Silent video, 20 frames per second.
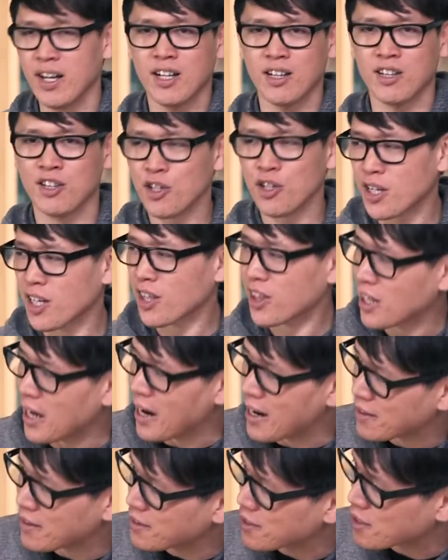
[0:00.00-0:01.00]
Look at
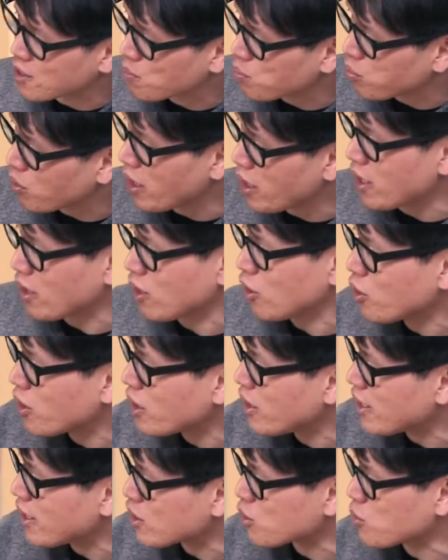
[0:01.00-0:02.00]
that display. Look
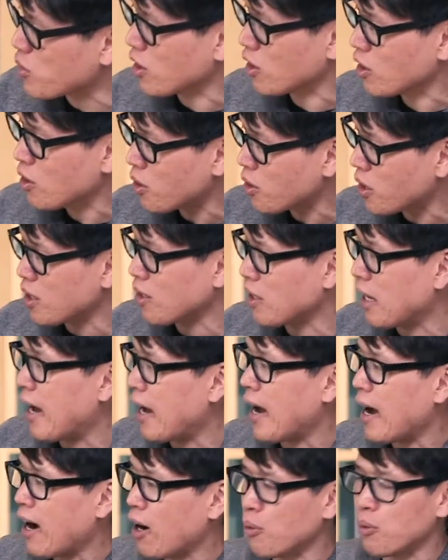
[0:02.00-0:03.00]
at that screen. Look at
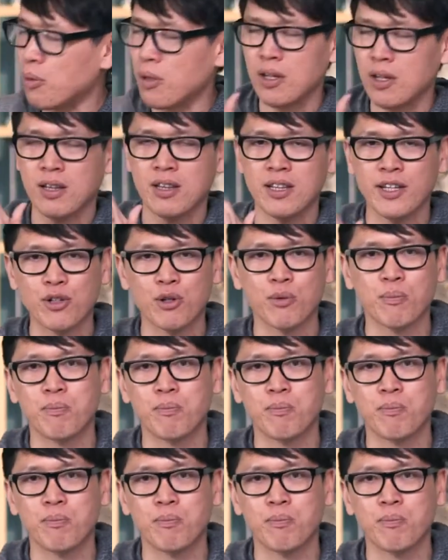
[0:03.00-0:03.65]
how little